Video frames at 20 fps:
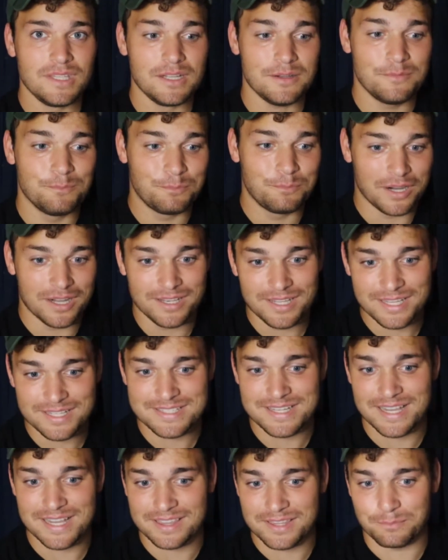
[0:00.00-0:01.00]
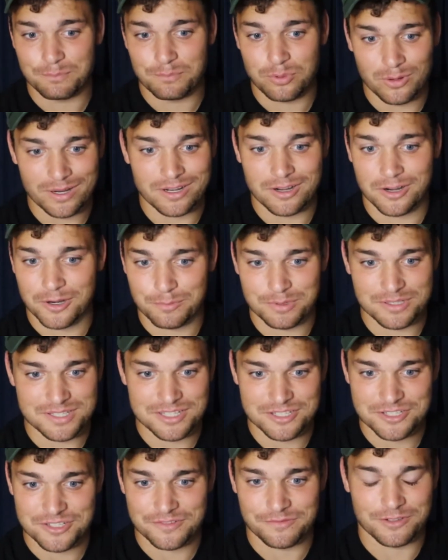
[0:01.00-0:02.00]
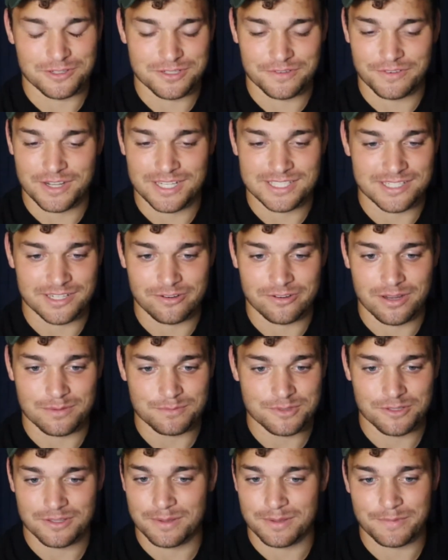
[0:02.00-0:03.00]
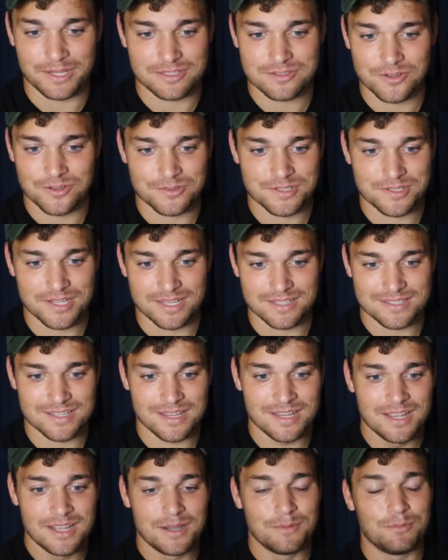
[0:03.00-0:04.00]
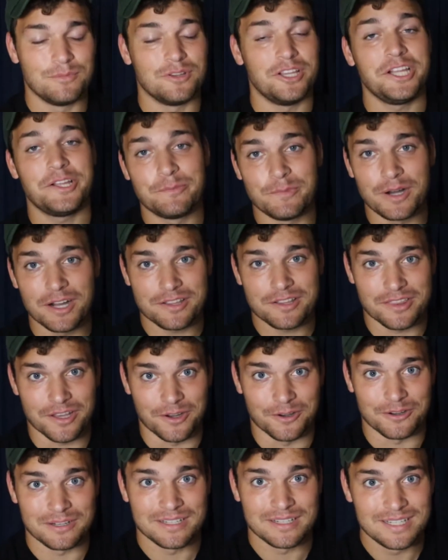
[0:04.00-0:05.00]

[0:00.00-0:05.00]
but it's at the point guard position for Devontae Graham, so that makes no sense. Malik Monk, though.